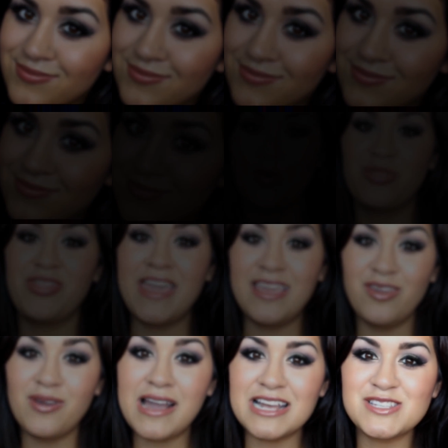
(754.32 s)
So
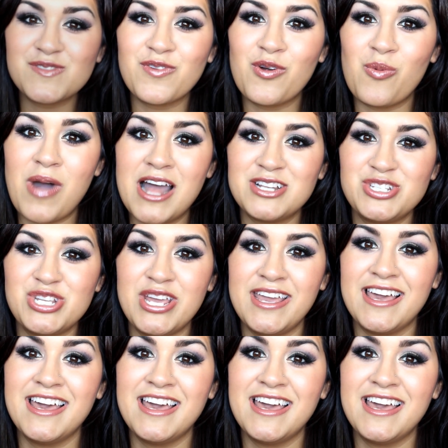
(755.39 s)
thank you guys for watching.